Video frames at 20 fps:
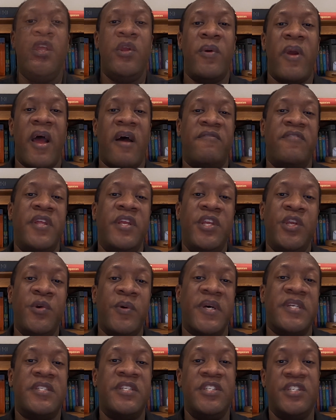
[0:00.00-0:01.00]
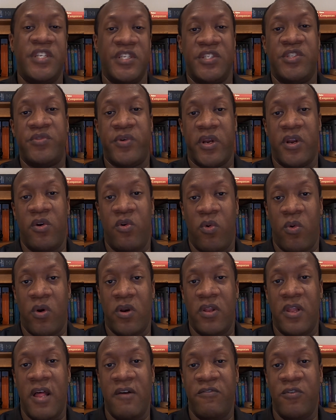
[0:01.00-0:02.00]
You have the U.S. District
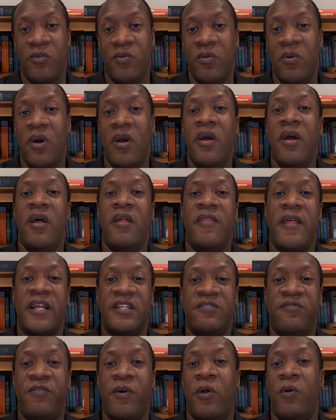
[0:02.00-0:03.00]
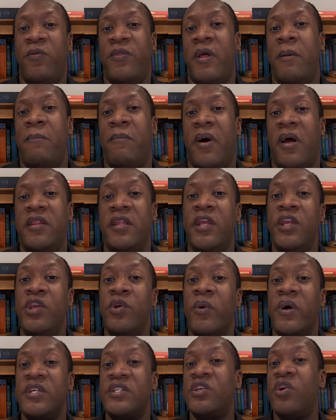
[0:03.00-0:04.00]
Court level, that's followed then by the
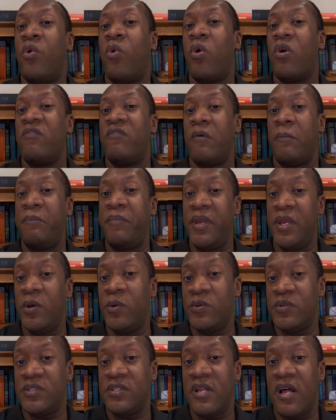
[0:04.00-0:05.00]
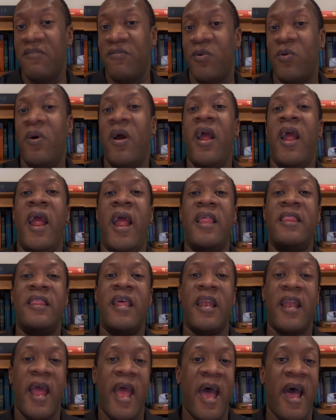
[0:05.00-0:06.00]
U.S. Court of Appeals level, and
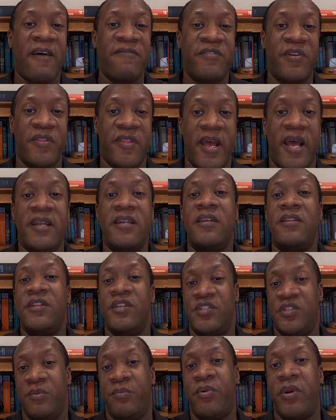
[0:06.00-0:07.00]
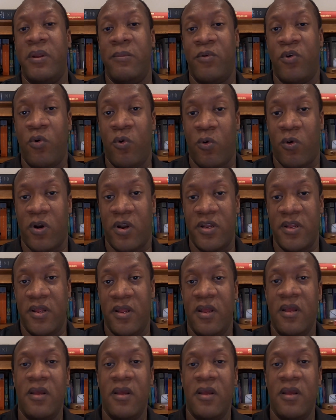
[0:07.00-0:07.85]
then after that, the Supreme Court.